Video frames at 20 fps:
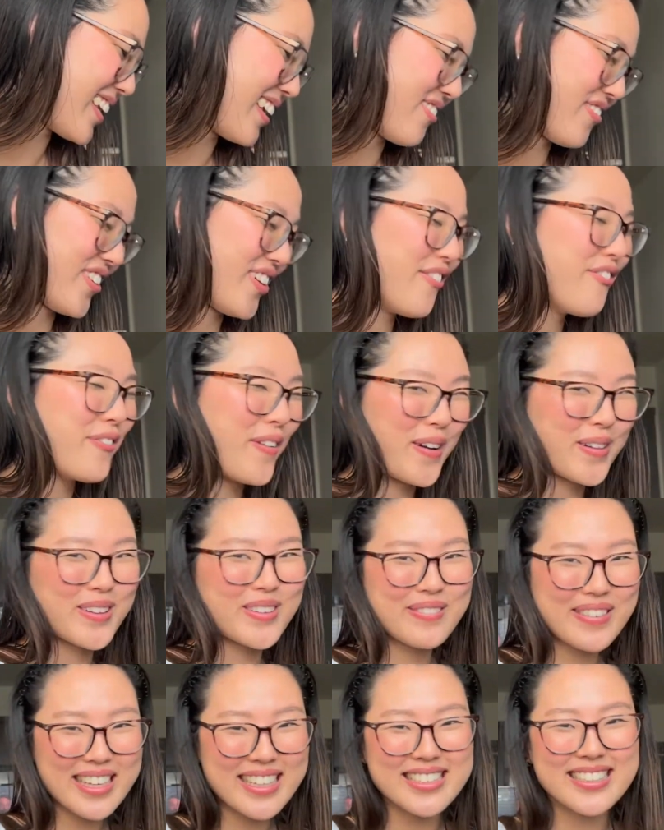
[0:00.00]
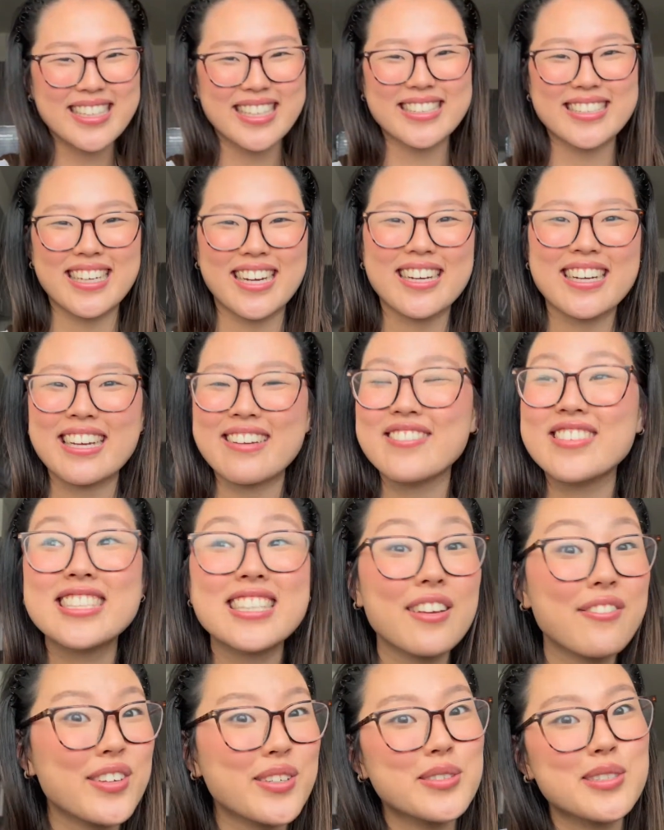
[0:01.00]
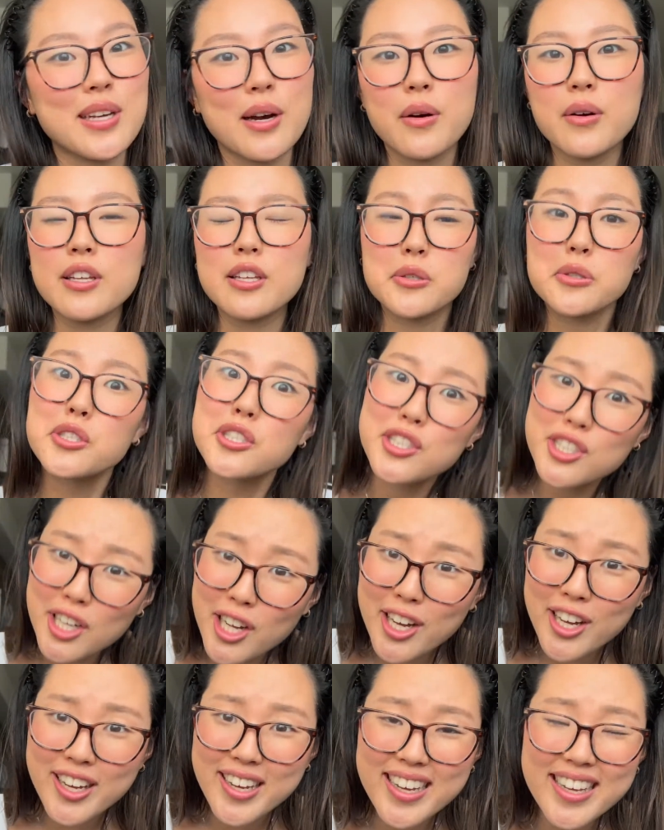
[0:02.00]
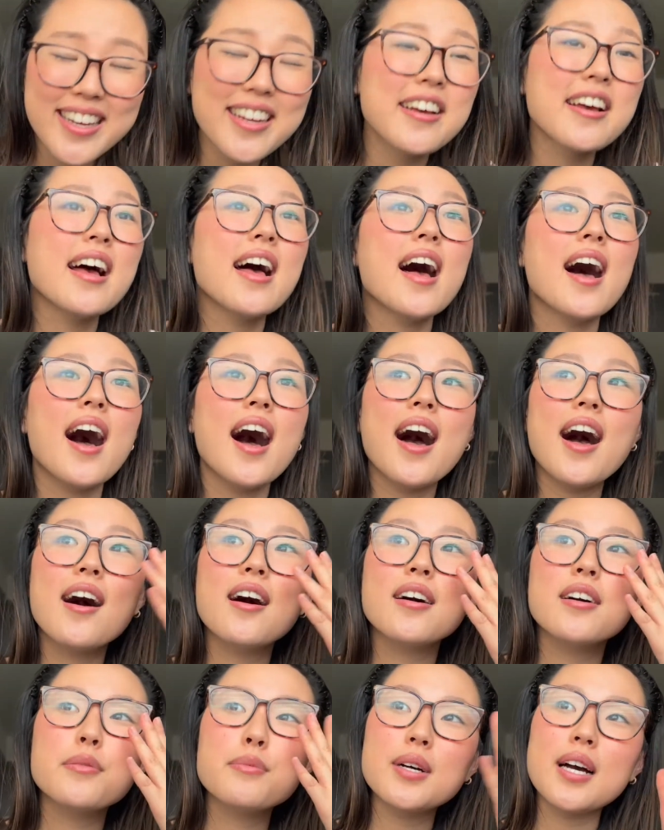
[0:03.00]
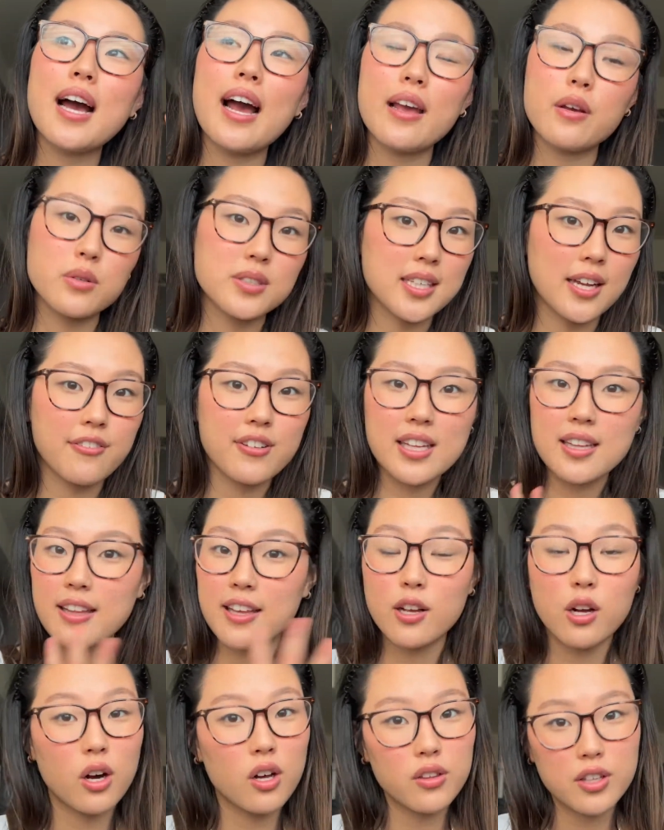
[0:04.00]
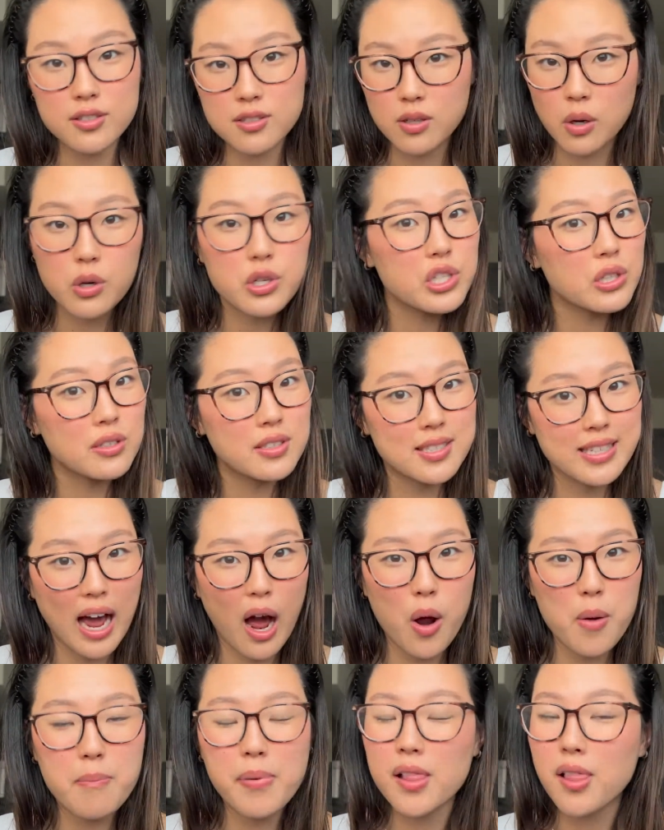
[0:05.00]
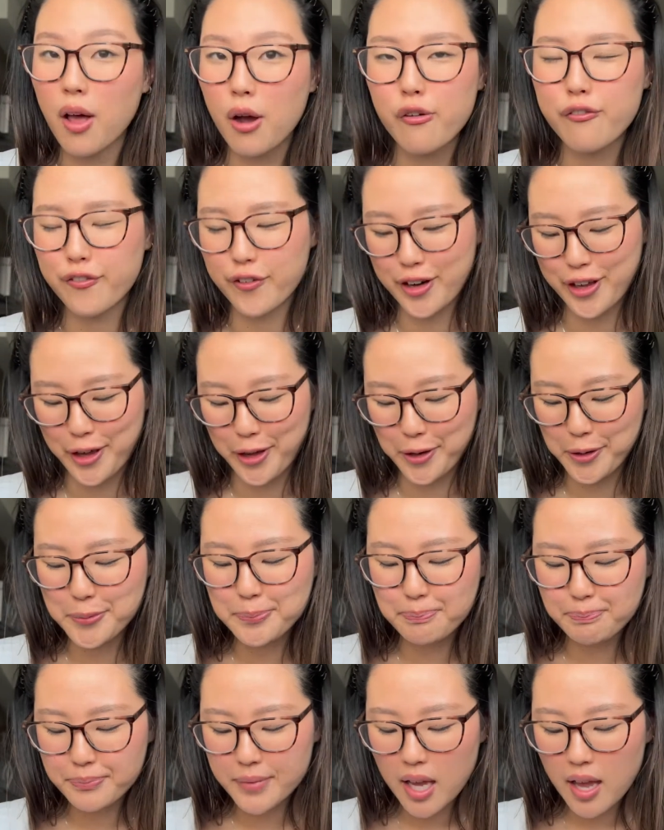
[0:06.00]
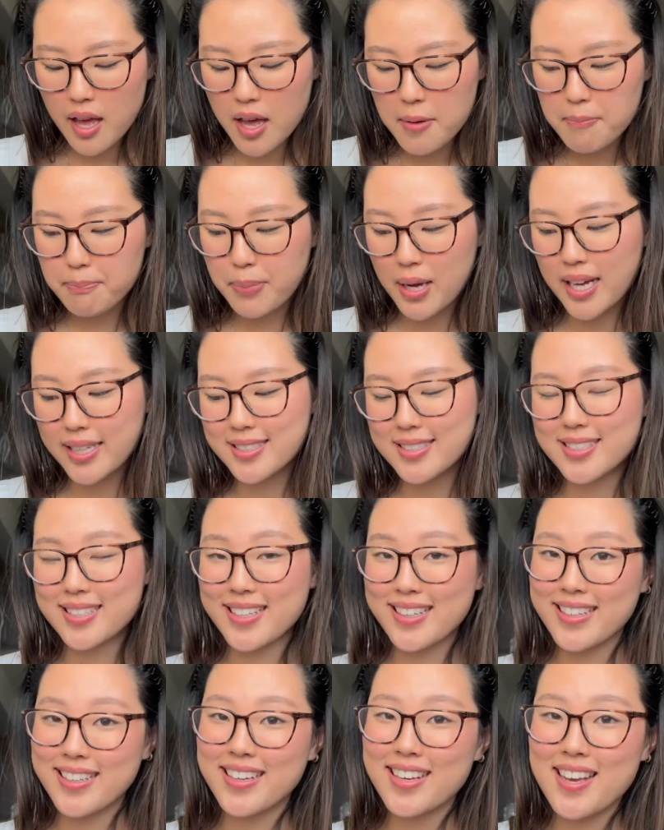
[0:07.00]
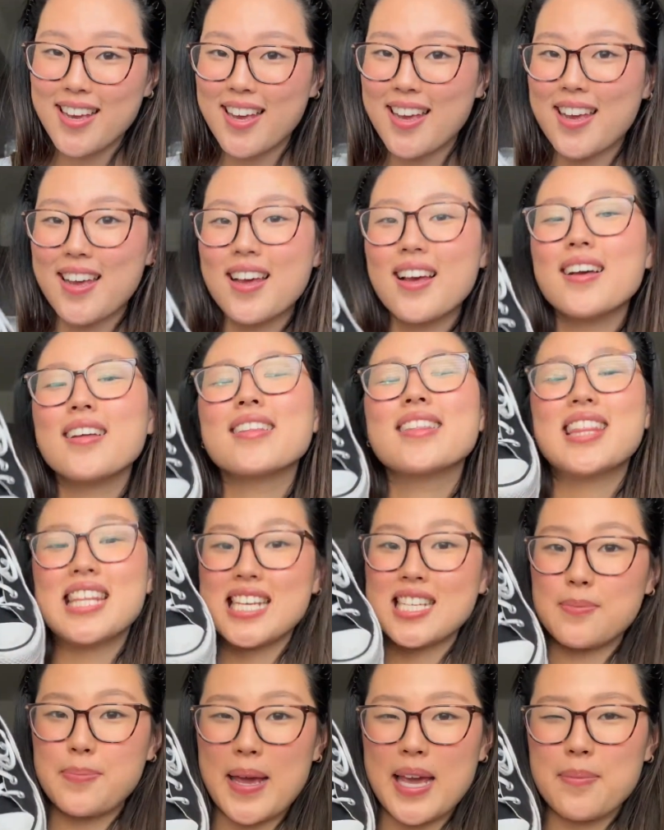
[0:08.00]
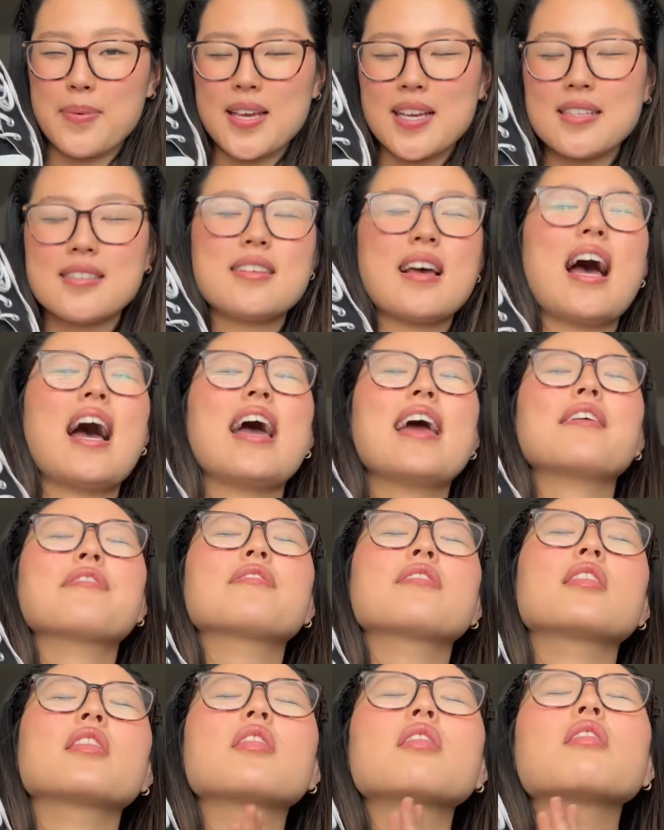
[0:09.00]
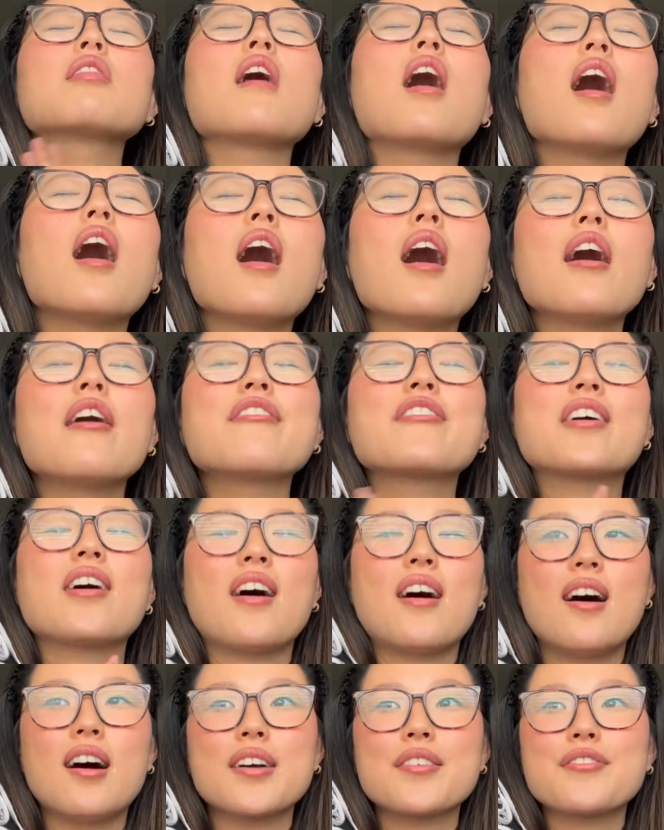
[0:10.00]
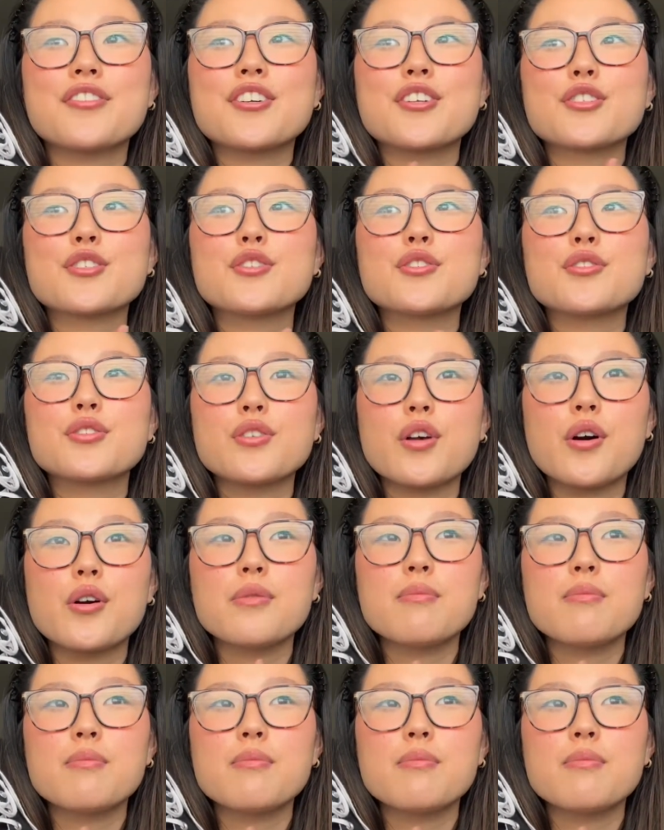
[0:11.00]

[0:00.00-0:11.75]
if you follow me on TikTok, which if you don't, you should, I will definitely link all the socials down below for you. But these babies, I love Converse so